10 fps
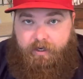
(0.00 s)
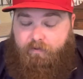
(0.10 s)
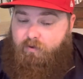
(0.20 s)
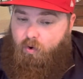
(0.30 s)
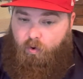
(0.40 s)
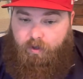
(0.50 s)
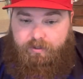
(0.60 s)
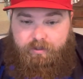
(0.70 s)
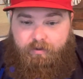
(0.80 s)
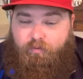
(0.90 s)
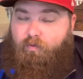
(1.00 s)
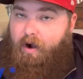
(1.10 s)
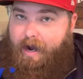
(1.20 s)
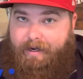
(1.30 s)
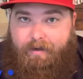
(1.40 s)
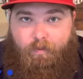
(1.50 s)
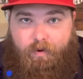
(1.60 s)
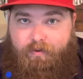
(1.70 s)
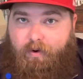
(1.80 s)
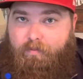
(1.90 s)
of course, riding
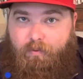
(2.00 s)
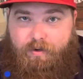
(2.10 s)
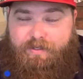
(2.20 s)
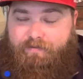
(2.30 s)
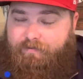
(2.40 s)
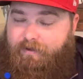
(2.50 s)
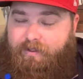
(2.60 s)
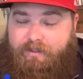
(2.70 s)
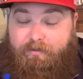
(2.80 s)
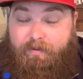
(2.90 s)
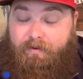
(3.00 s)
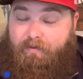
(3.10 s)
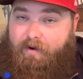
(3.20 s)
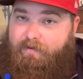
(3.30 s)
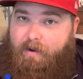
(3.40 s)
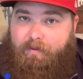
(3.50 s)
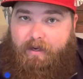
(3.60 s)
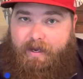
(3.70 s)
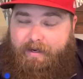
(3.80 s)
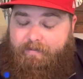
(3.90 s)
with our boys, the Phillies. It's been a rough couple
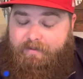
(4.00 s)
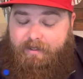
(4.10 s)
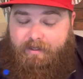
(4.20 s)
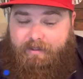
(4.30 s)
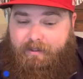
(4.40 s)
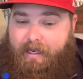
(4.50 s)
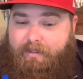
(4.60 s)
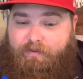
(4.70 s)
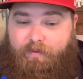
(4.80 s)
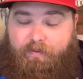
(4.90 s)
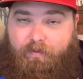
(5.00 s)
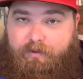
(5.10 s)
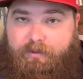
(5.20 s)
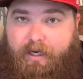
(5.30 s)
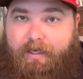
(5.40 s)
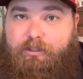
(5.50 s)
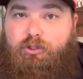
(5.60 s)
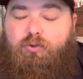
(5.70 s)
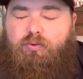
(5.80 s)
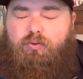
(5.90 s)
games. Last one was a
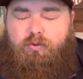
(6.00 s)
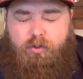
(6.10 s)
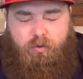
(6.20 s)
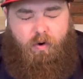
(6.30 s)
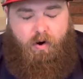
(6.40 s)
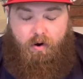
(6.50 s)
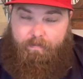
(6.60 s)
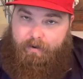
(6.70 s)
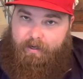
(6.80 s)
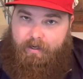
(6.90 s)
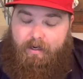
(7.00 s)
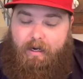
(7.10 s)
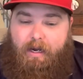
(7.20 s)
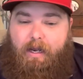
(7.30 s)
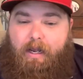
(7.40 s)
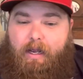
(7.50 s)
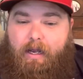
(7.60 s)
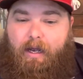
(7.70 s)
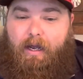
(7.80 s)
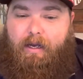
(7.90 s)
true heartbreaker.
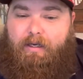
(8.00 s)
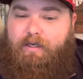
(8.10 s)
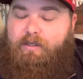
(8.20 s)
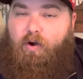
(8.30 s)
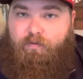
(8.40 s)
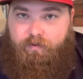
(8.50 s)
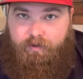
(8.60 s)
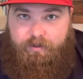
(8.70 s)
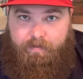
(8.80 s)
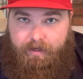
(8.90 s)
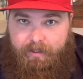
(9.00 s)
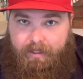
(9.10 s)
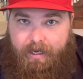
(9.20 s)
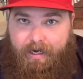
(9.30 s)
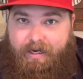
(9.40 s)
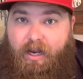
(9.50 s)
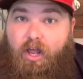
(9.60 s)
He's going Phillies money line,